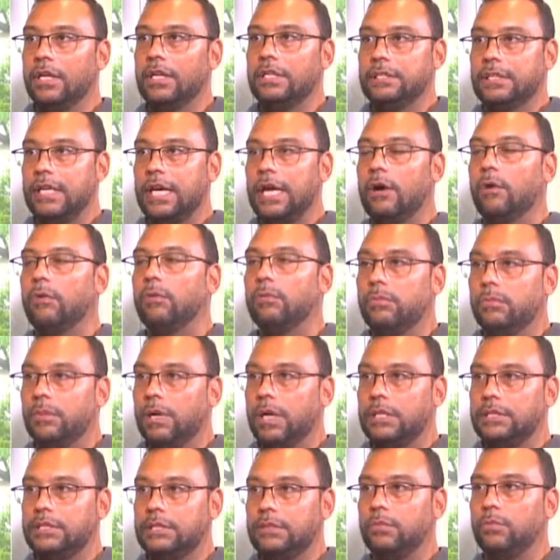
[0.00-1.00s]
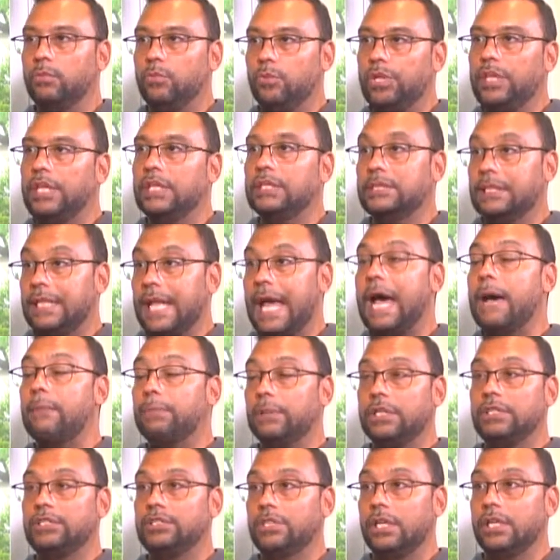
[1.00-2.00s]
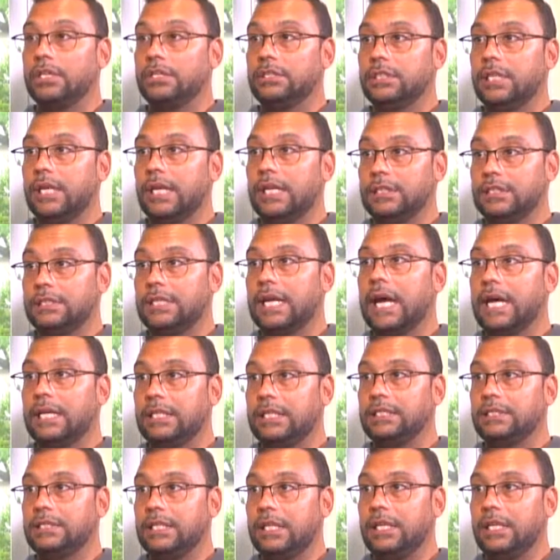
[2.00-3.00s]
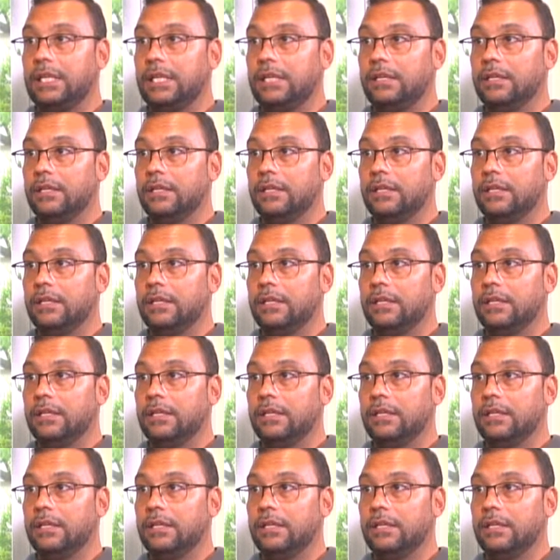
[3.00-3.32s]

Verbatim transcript: to help us reestablish us inside the city.